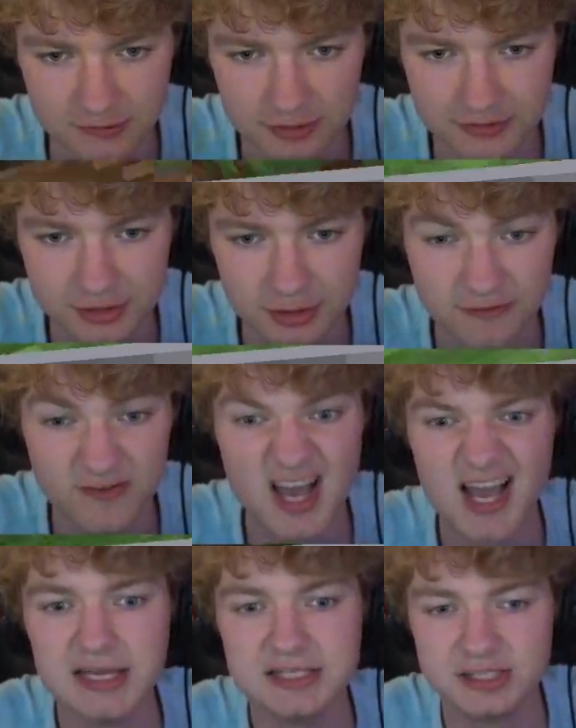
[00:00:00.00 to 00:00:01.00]
and stuff,
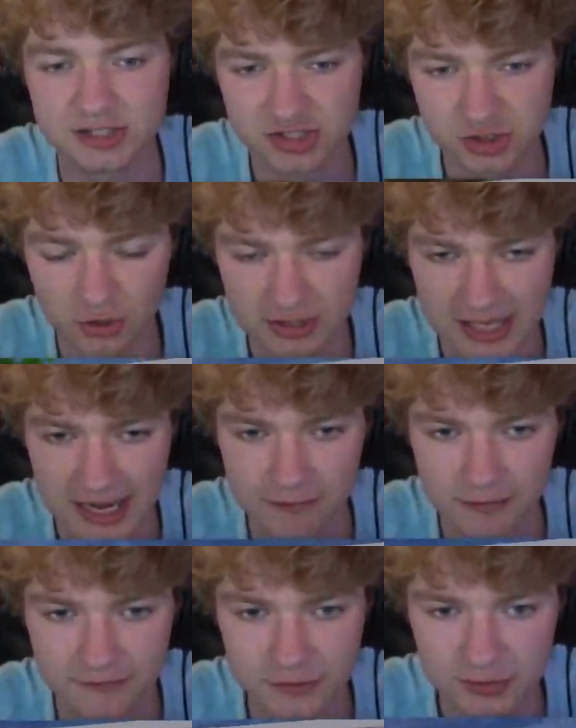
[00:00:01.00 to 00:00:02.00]
you're stuck there
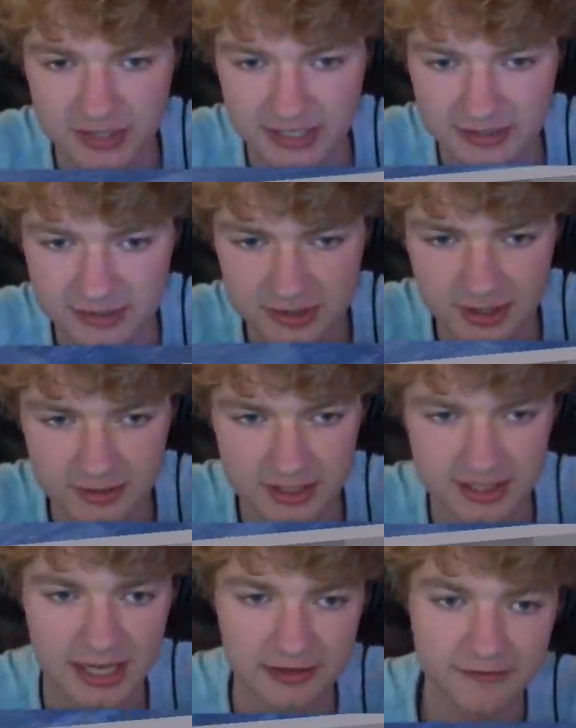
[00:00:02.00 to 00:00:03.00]
for a few years. That's kind of
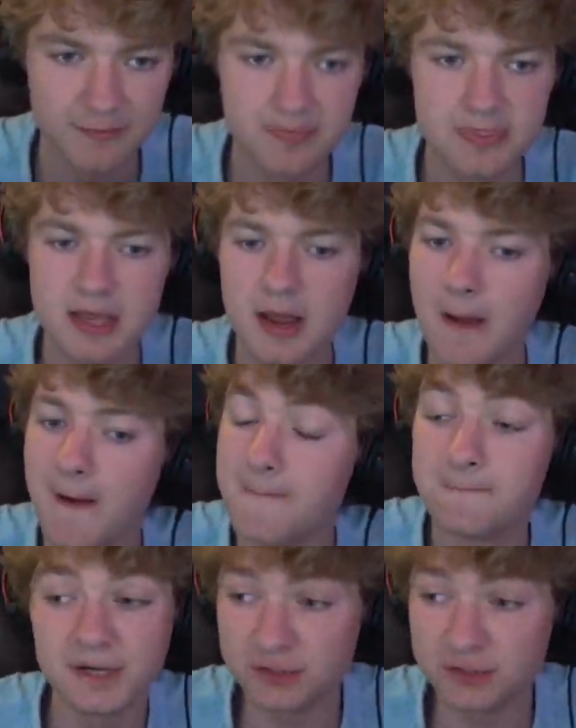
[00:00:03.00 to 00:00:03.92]
like cave. But